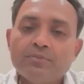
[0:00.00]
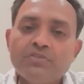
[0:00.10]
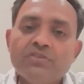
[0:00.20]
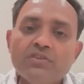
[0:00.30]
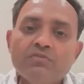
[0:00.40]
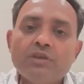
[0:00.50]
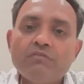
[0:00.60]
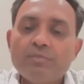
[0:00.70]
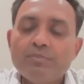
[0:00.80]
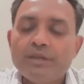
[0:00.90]
a business
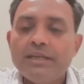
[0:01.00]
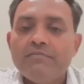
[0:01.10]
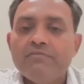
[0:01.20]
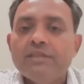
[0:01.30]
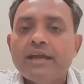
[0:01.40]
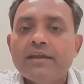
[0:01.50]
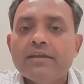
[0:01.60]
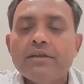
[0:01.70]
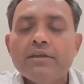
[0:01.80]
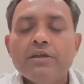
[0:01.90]
where we believe
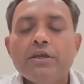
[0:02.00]
that